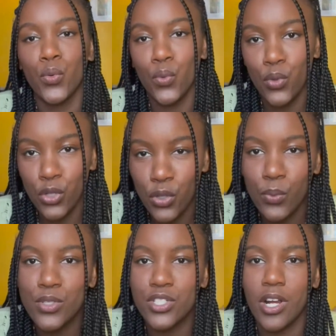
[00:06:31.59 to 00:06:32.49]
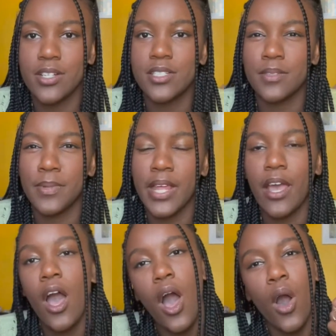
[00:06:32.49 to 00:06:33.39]
you will start to be like,
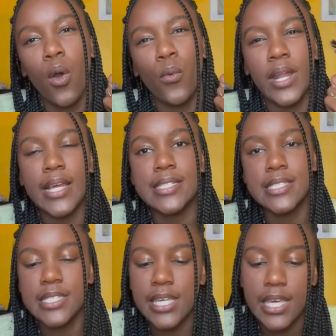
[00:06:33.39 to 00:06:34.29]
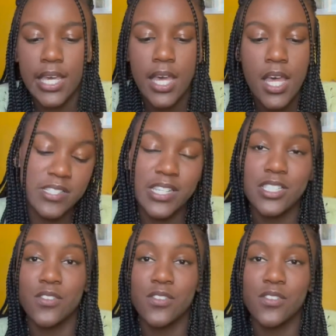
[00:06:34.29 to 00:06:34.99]
oh, when I see Six of